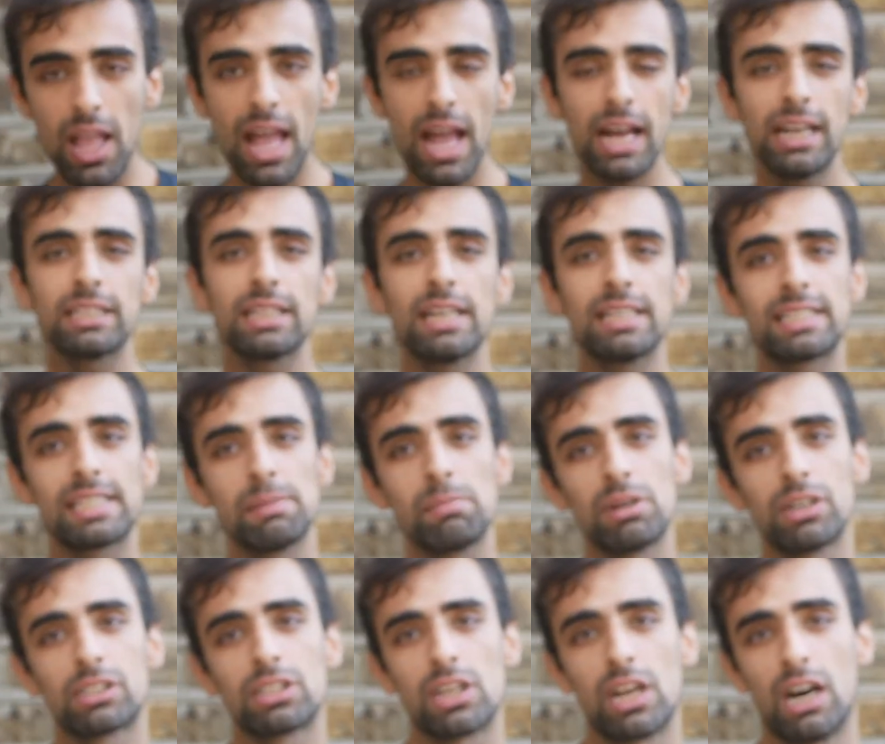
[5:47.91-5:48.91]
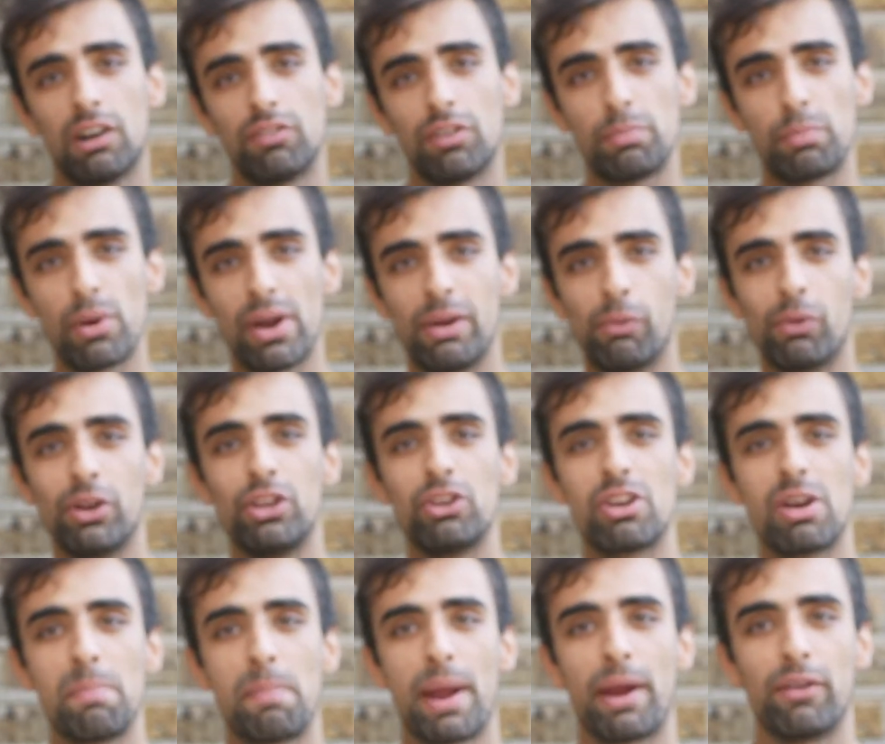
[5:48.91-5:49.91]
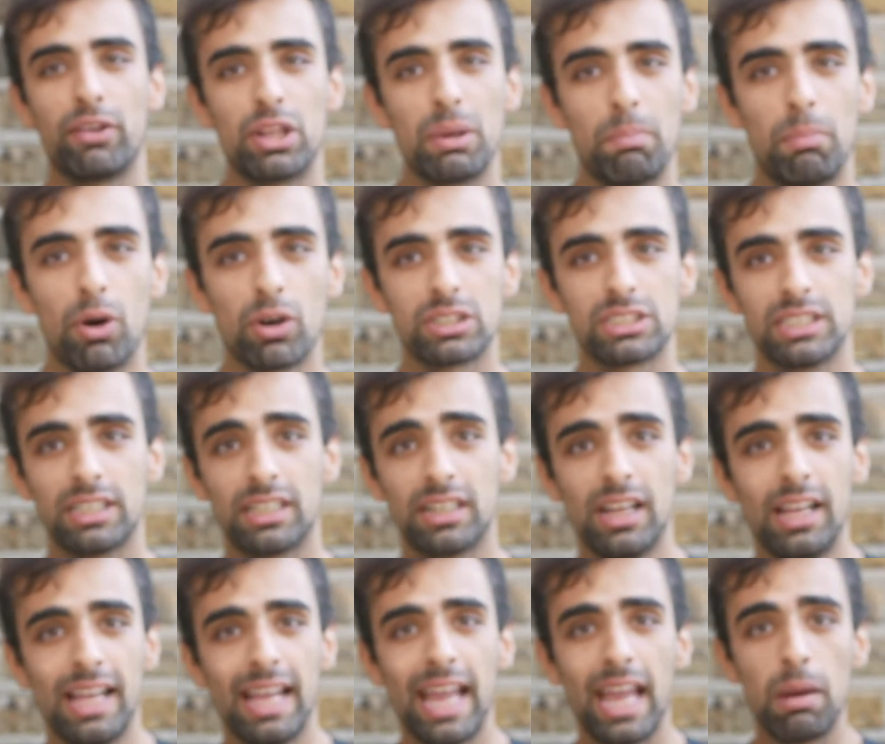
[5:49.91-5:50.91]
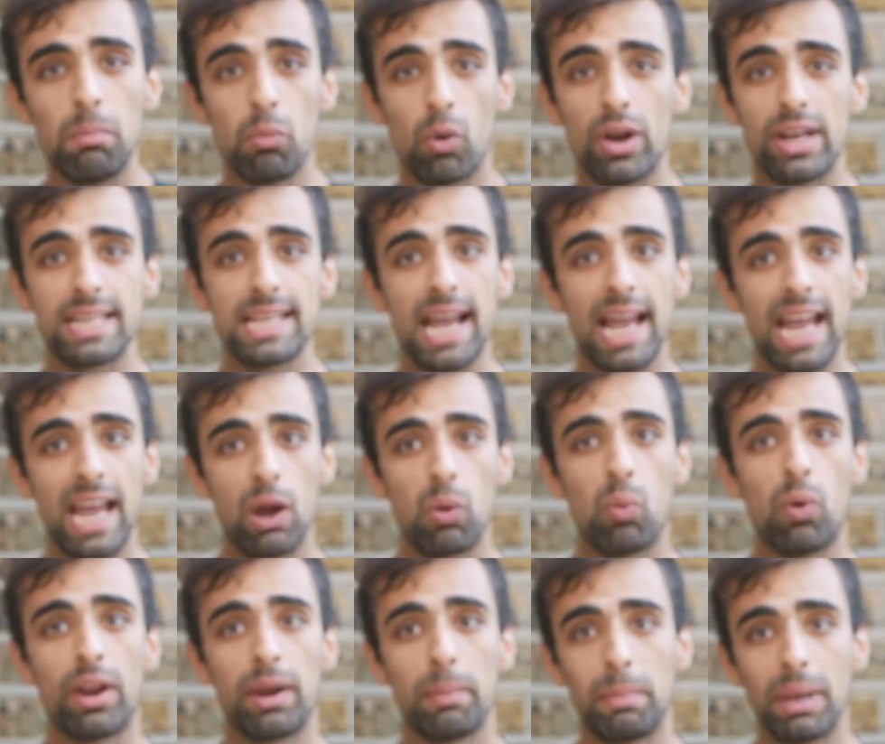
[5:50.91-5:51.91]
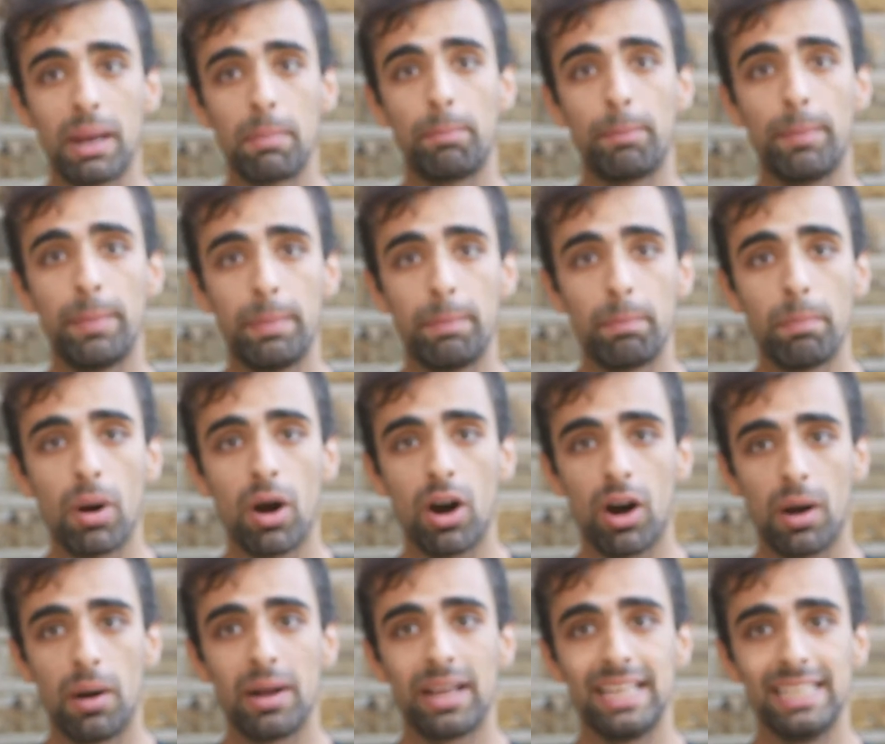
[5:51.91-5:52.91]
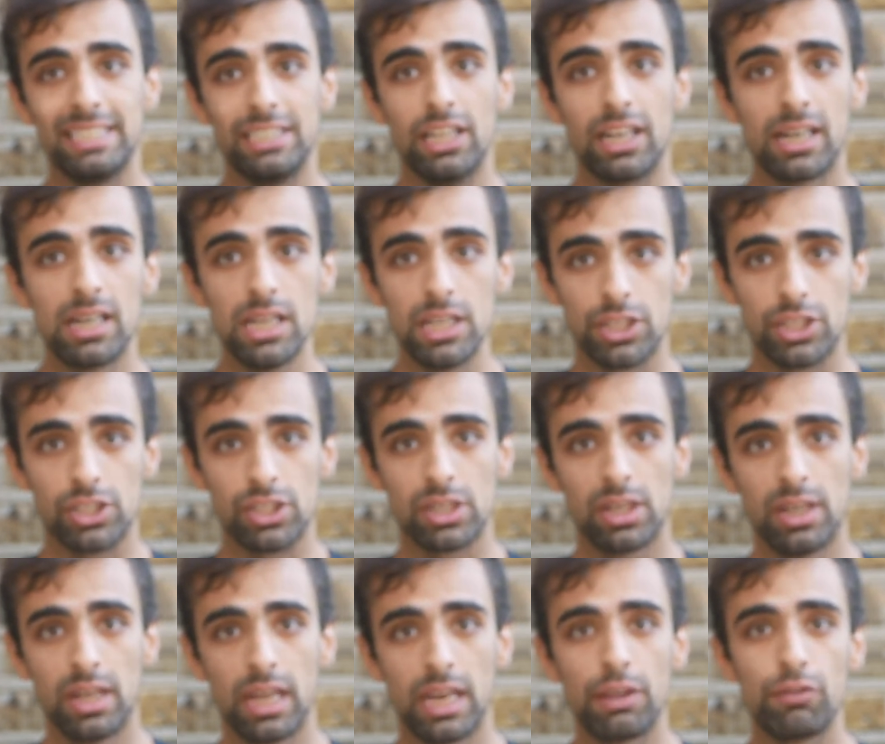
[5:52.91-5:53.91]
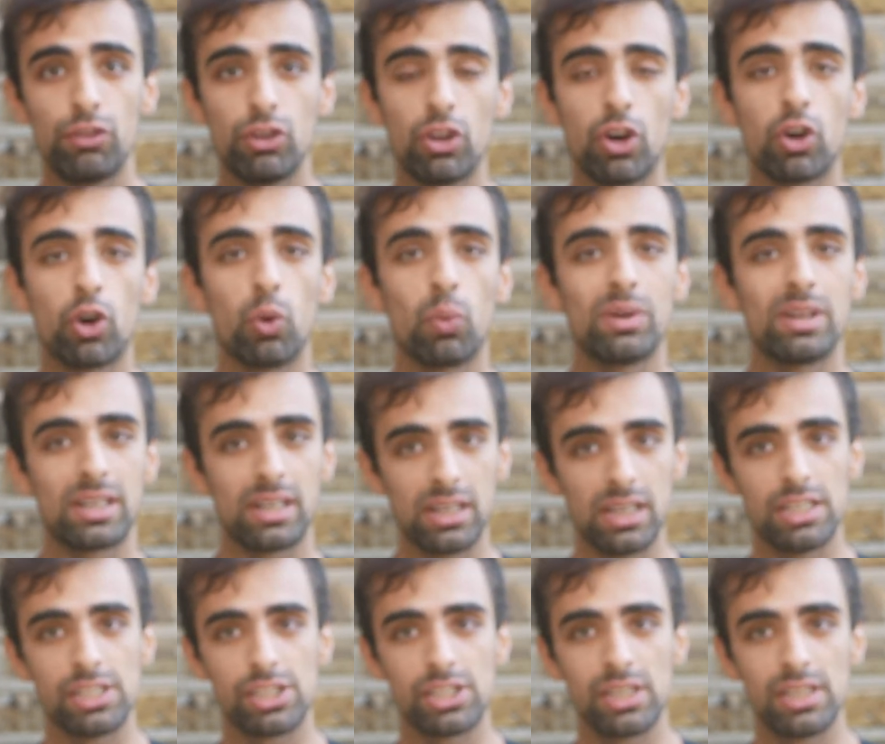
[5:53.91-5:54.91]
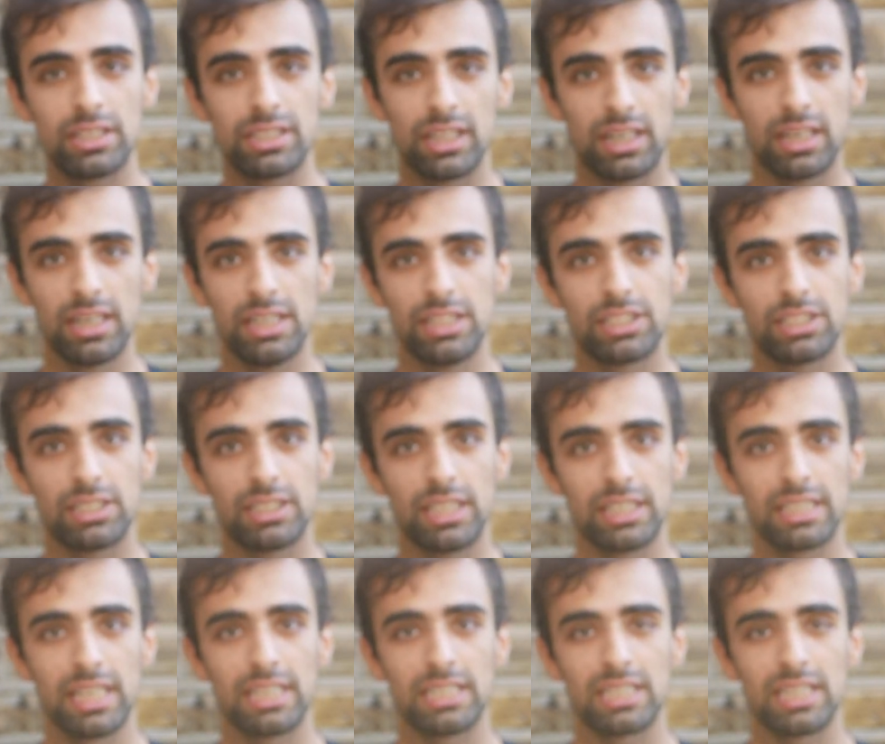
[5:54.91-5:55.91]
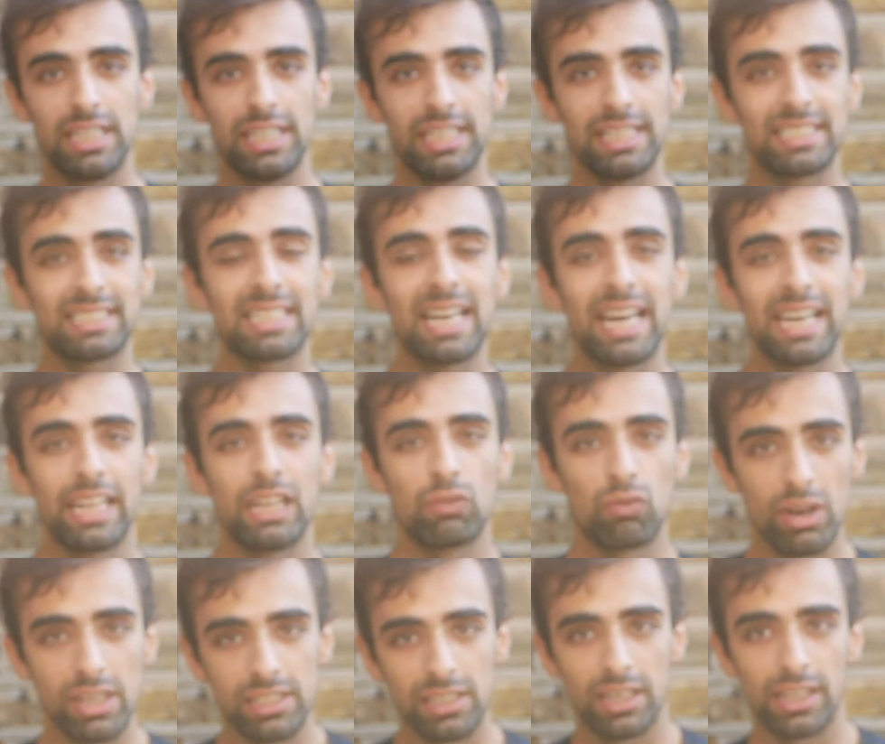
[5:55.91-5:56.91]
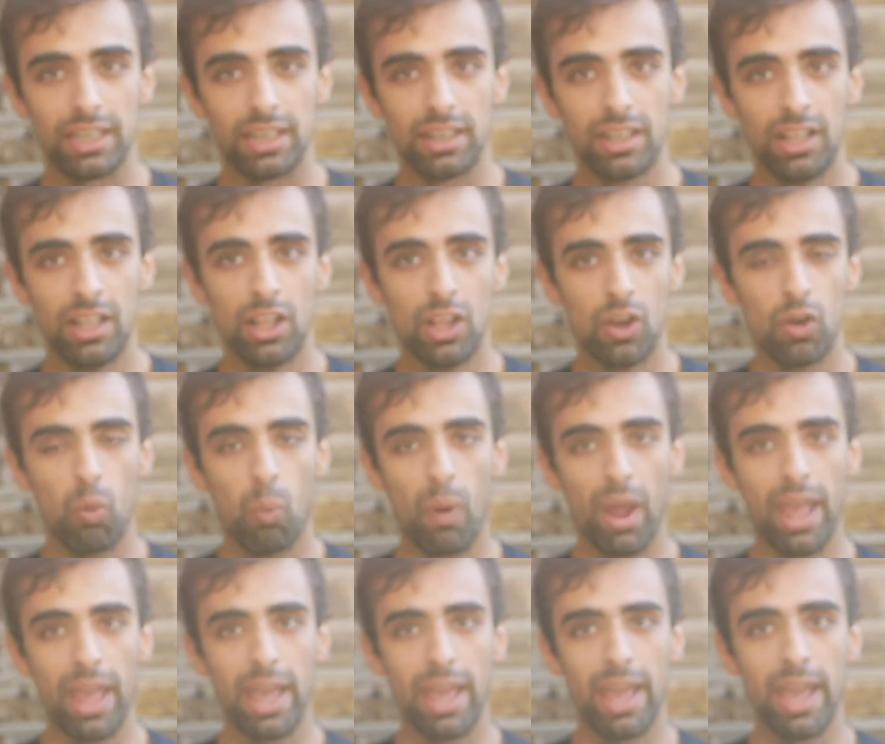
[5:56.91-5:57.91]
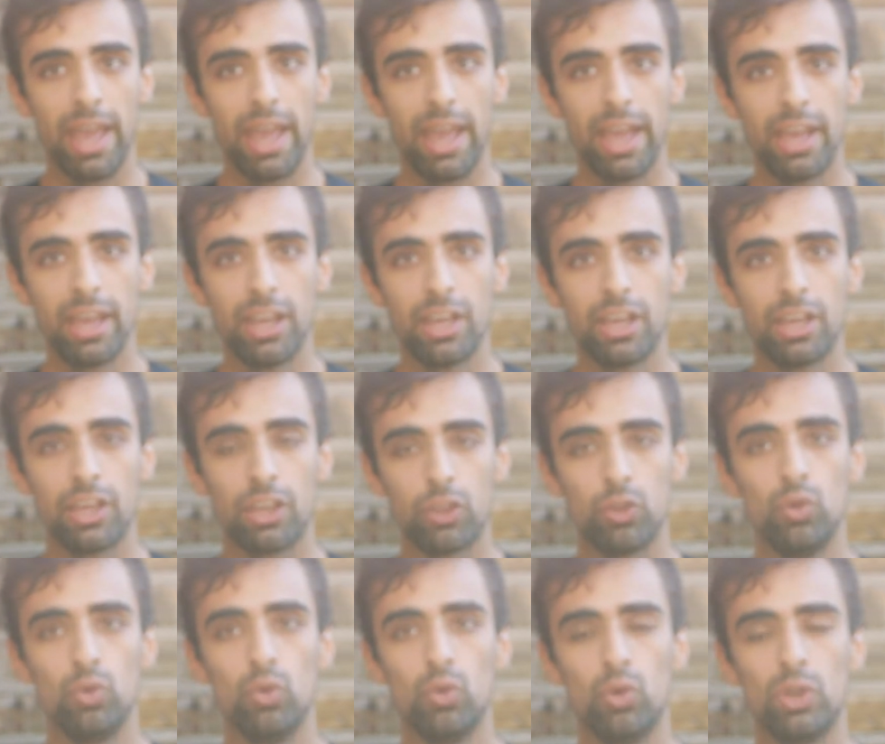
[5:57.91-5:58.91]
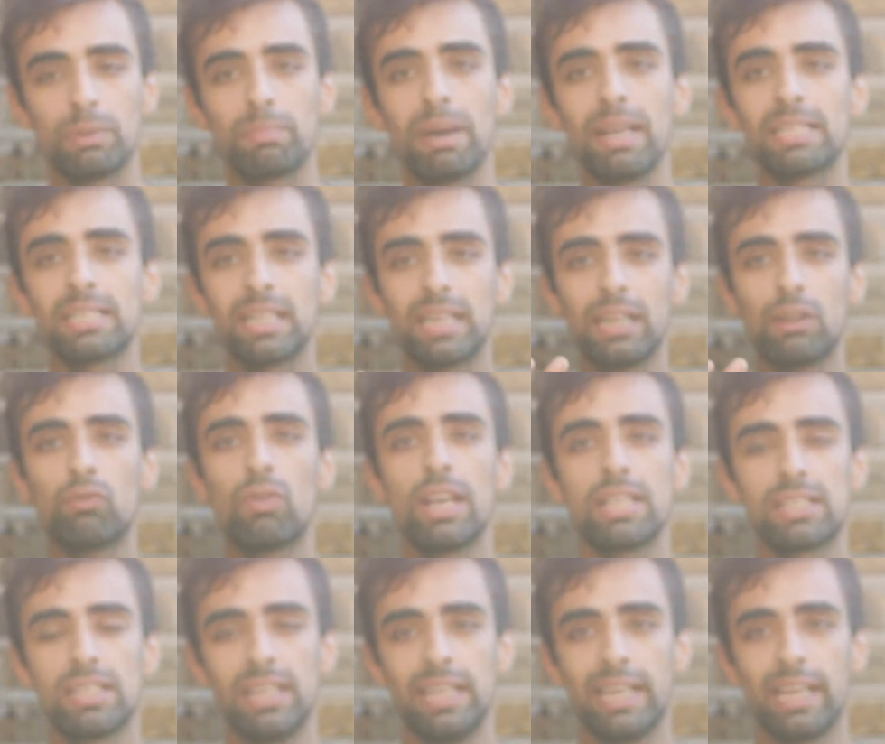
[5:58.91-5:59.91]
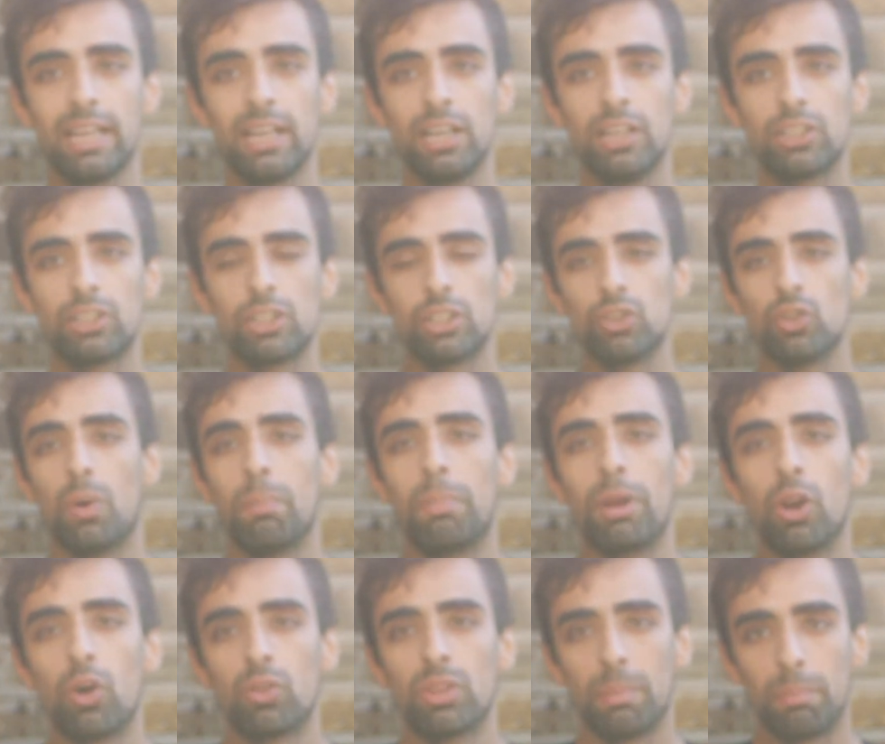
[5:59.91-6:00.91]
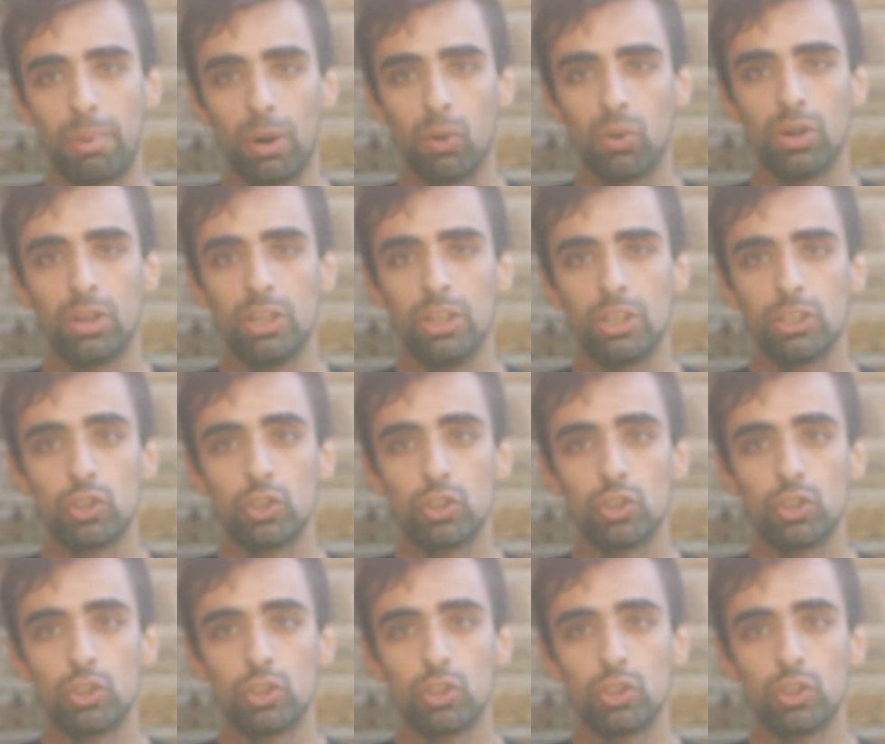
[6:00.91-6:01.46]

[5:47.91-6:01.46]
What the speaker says: As similar to the other point, when you compare it to boxing, in Muay Thai, one big part is the clinch. If you don't know what the clinch is essentially standing wrestling, where it's basically wrestling, just not below the belt.